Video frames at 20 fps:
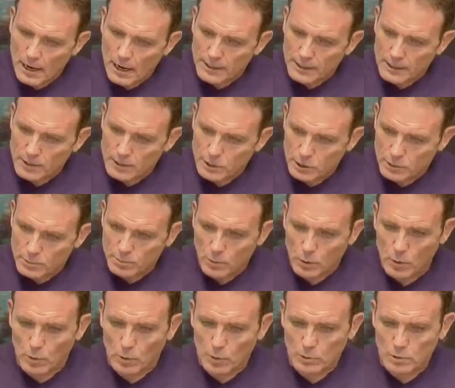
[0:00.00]
an
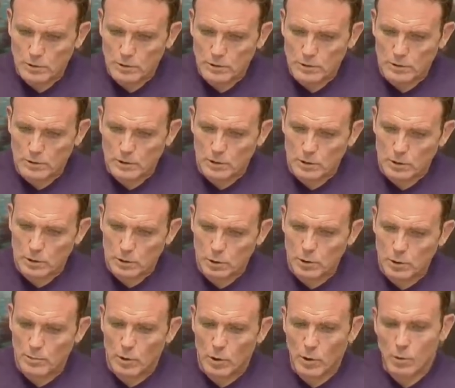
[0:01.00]
exposed
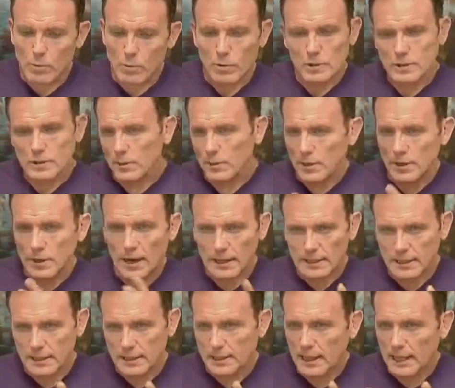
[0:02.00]
loophole where someone
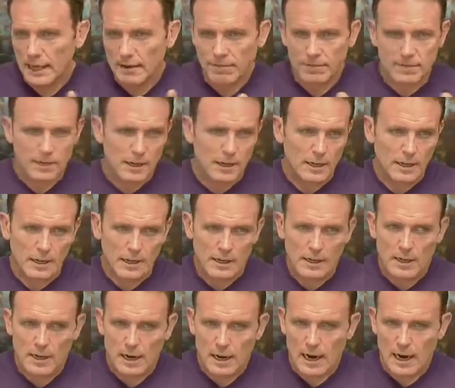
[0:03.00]
has left a,
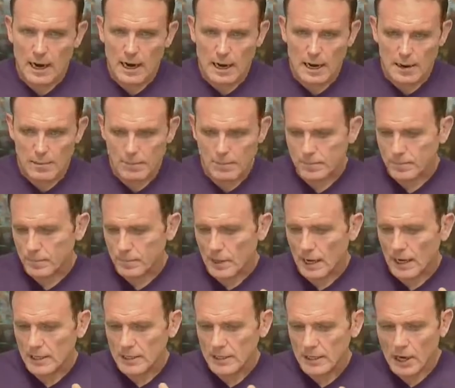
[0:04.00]
um,
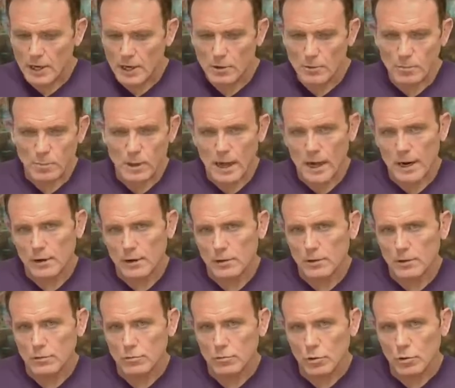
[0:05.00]
a dial
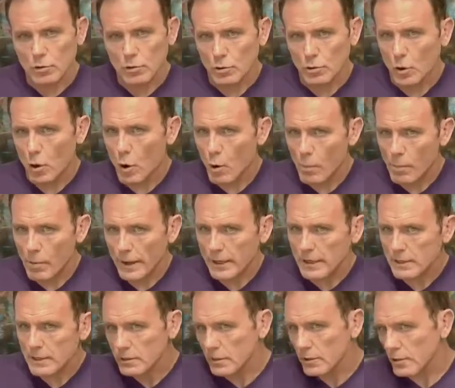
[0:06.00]
plan rule
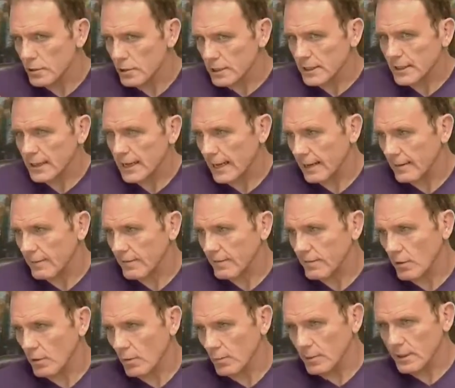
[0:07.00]
open so that you can get
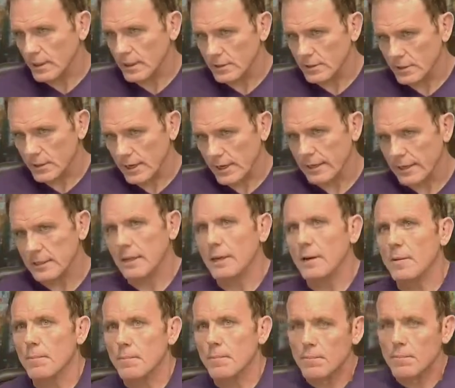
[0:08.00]
from the internet
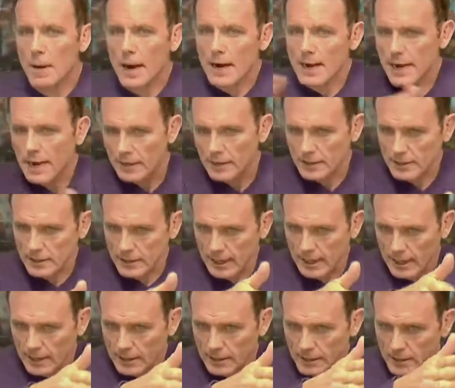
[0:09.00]
back out to
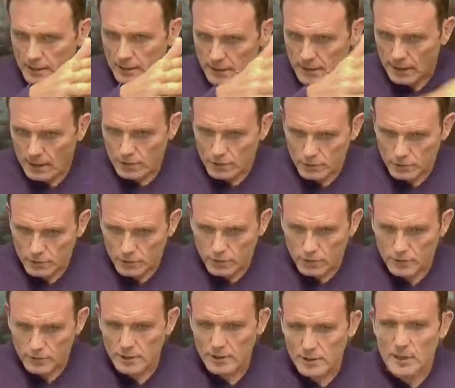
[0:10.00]
get dial
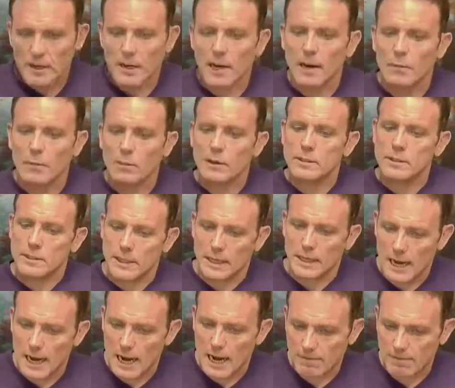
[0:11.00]
tone. And once they
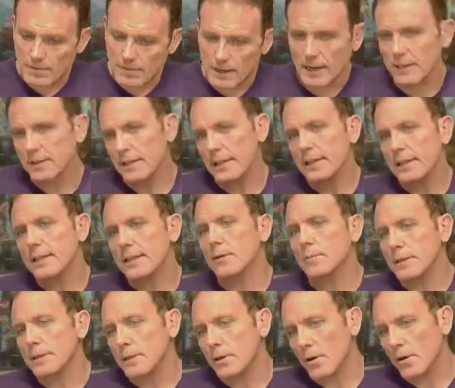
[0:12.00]
have that, then
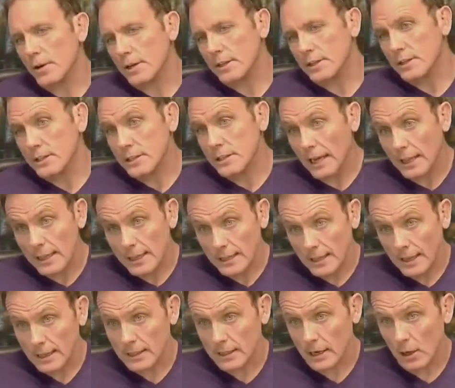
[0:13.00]
they'll be going and selling
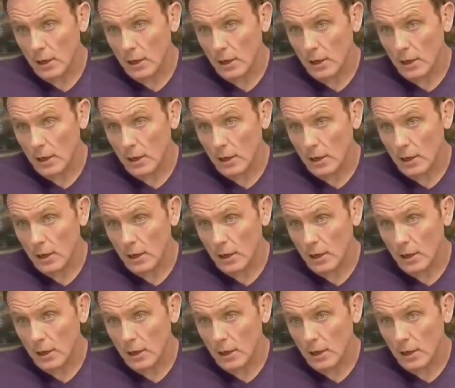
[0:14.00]
that